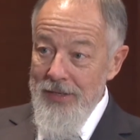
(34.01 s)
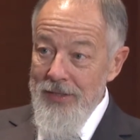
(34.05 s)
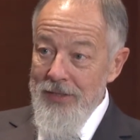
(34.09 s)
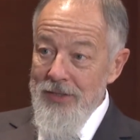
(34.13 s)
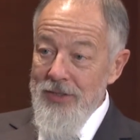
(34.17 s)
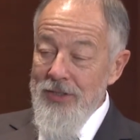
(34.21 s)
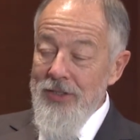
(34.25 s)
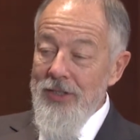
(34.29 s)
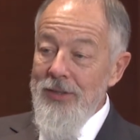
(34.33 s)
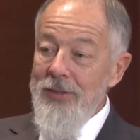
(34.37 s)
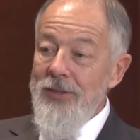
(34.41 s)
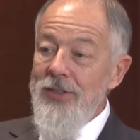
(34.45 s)

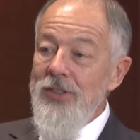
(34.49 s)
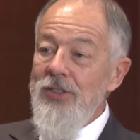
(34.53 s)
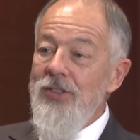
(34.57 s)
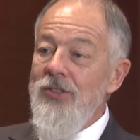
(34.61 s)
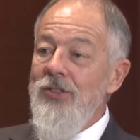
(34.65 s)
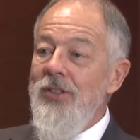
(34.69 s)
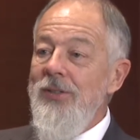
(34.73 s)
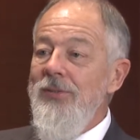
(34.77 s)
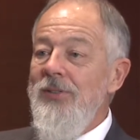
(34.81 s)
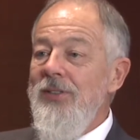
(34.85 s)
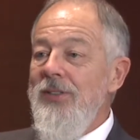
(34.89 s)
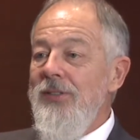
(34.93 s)
So a
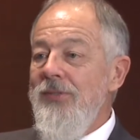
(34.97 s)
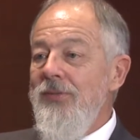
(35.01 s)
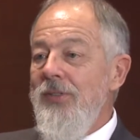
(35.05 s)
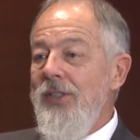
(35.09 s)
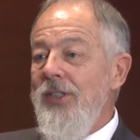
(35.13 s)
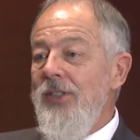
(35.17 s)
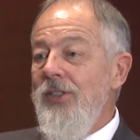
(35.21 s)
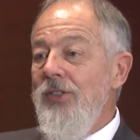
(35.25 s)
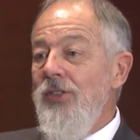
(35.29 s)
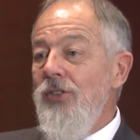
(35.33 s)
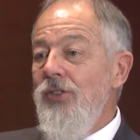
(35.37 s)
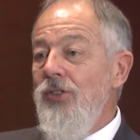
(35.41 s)
description of
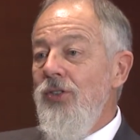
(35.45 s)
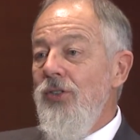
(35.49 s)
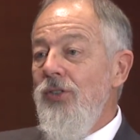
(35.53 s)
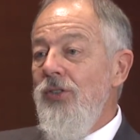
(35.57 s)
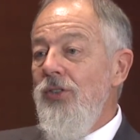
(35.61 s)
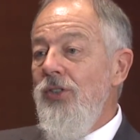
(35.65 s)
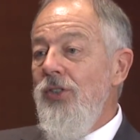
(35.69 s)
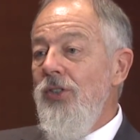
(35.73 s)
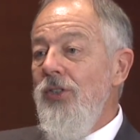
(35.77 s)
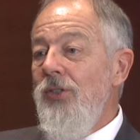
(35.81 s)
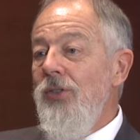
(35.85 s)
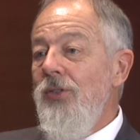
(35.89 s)
risk should
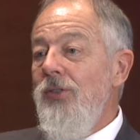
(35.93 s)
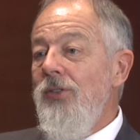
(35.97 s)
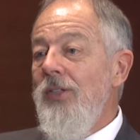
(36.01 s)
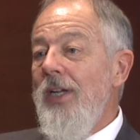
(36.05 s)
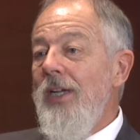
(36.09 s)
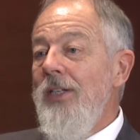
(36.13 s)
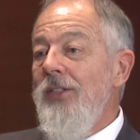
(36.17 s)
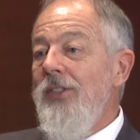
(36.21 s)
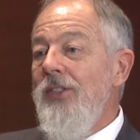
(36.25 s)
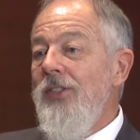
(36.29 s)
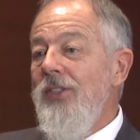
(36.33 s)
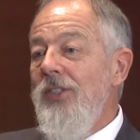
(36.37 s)
use
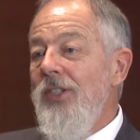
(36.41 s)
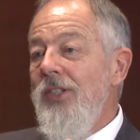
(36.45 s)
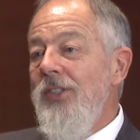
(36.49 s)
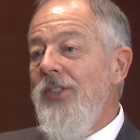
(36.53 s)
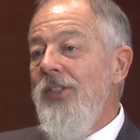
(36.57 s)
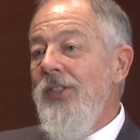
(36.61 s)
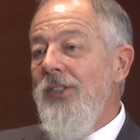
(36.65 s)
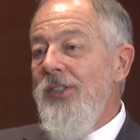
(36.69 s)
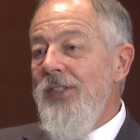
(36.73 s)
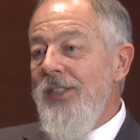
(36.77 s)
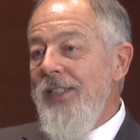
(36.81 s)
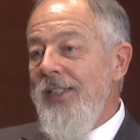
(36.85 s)

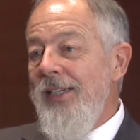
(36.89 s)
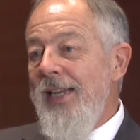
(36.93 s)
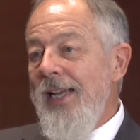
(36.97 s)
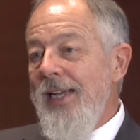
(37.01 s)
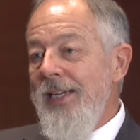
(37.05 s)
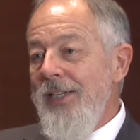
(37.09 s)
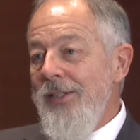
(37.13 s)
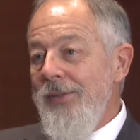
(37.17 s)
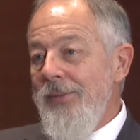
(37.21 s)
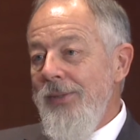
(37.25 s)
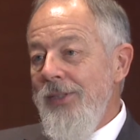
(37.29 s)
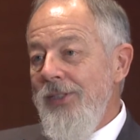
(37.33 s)
uncertainty
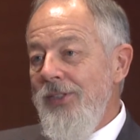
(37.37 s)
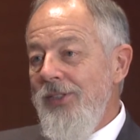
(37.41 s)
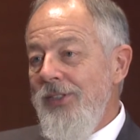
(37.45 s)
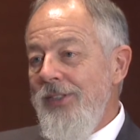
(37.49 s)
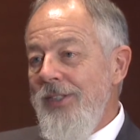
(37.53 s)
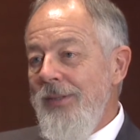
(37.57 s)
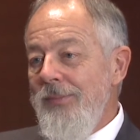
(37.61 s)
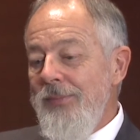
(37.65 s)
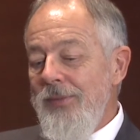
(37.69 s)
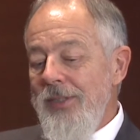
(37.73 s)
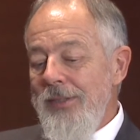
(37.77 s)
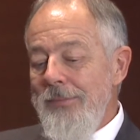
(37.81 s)
language.
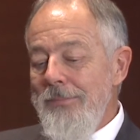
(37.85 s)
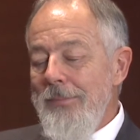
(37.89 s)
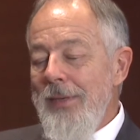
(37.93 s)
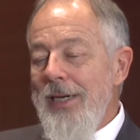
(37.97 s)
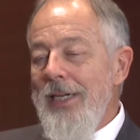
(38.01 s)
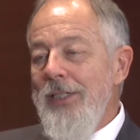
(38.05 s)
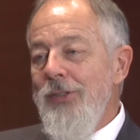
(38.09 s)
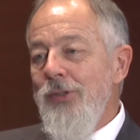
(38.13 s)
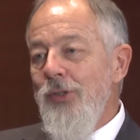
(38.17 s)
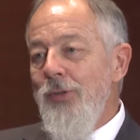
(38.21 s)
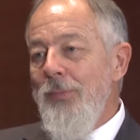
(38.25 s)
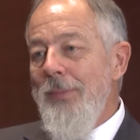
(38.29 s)
Something
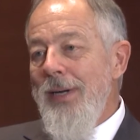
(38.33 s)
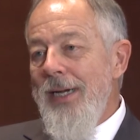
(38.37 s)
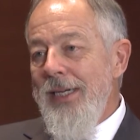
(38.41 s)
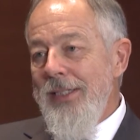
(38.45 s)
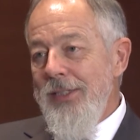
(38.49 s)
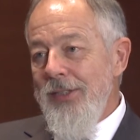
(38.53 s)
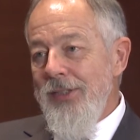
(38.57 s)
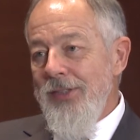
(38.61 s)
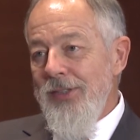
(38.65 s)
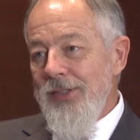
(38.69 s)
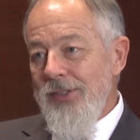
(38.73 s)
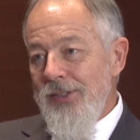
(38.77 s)
might or
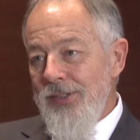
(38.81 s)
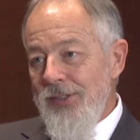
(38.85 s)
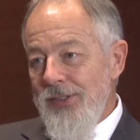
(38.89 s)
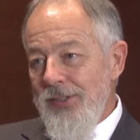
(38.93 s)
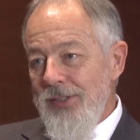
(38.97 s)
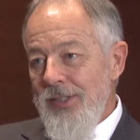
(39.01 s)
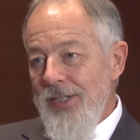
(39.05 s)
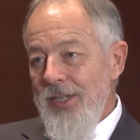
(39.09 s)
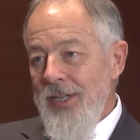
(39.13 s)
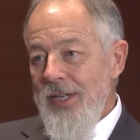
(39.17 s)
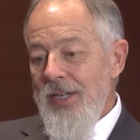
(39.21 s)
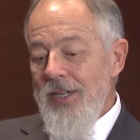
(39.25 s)
might not.
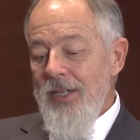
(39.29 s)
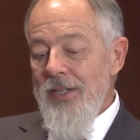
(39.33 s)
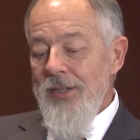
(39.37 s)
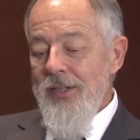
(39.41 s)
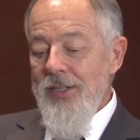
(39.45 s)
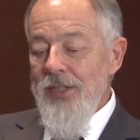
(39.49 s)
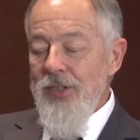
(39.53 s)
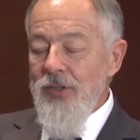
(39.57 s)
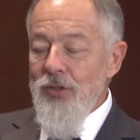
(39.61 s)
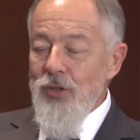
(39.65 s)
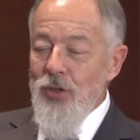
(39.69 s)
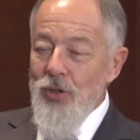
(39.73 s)

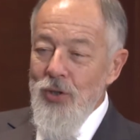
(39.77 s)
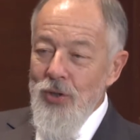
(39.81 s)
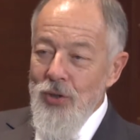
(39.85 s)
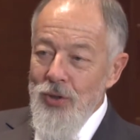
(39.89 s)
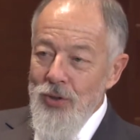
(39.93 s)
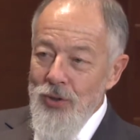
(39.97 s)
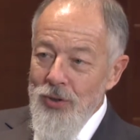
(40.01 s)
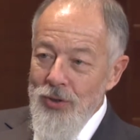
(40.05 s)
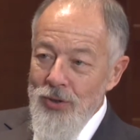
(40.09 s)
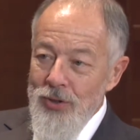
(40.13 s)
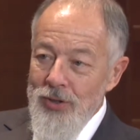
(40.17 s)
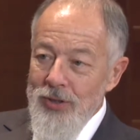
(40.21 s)
This
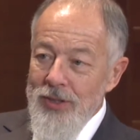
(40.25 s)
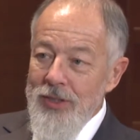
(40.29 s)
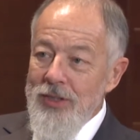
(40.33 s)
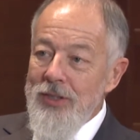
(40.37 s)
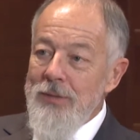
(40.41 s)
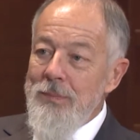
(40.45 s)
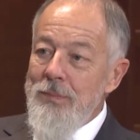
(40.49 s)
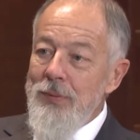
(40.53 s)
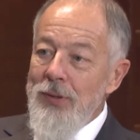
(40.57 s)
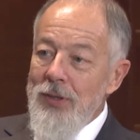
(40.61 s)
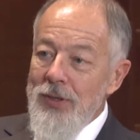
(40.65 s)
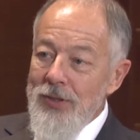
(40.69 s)
could, it's
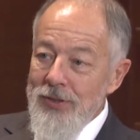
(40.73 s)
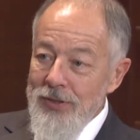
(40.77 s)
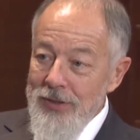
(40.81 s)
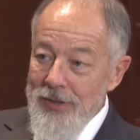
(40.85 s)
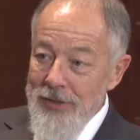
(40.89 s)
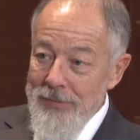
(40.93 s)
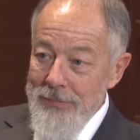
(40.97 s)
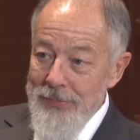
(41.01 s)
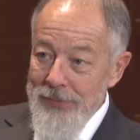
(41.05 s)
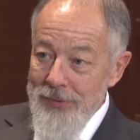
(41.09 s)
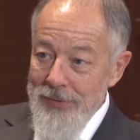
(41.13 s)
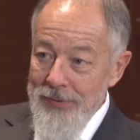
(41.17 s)

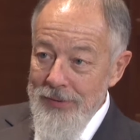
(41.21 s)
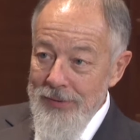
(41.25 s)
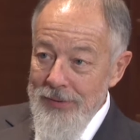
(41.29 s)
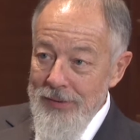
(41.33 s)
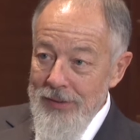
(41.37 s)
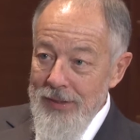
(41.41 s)
possible.